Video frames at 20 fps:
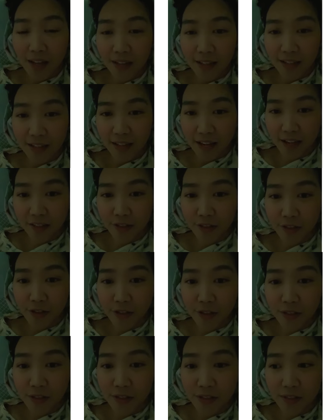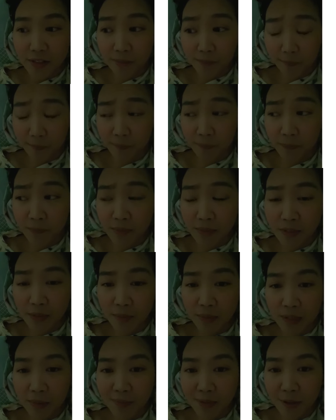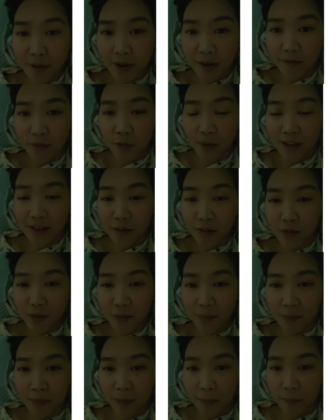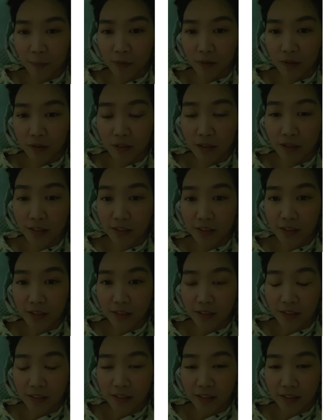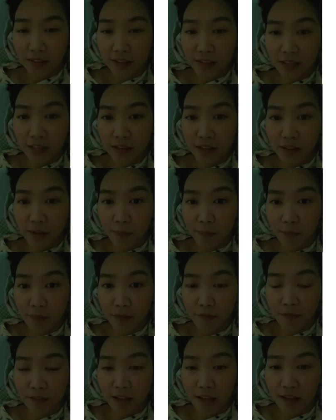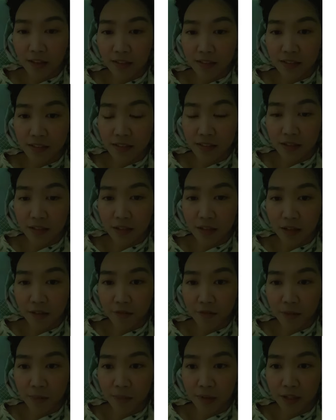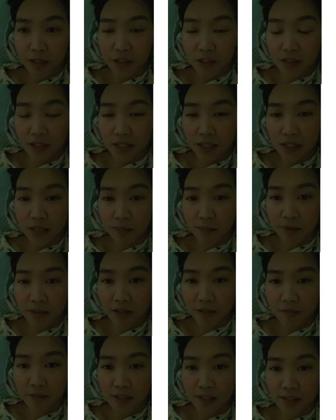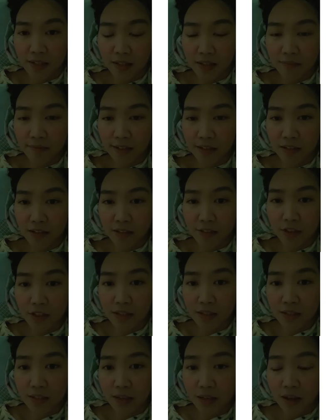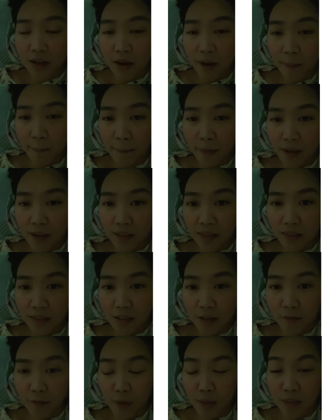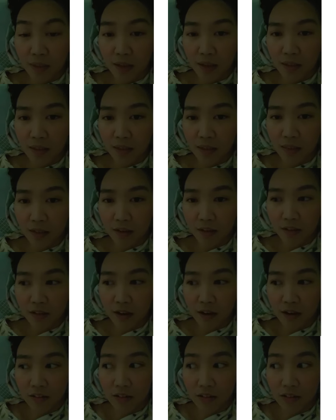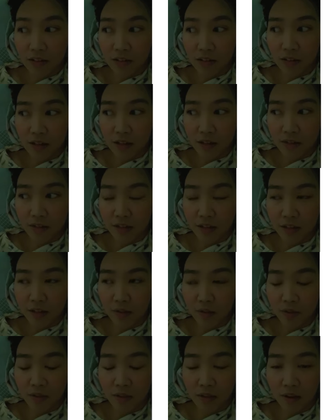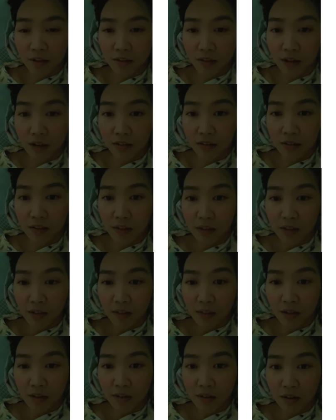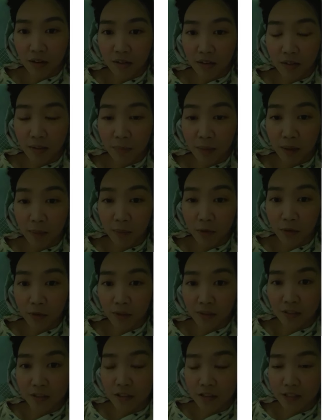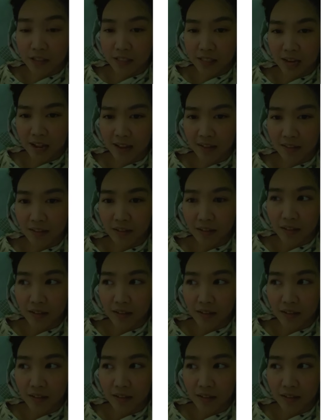yeah, just sometimes you have to answer people and tell them the facts, the information, the benefits, advantages. But if you think that they're not gonna listen or they're not gonna be able to understand,